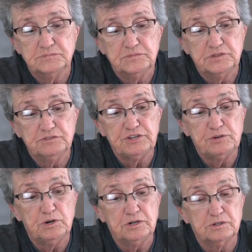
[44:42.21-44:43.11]
if they
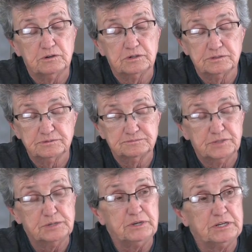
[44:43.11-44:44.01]
want to,
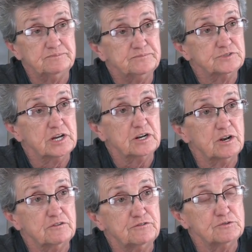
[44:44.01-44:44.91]
believe me, got a lot
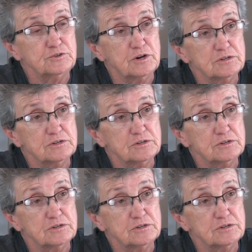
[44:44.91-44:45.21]
of phone calls.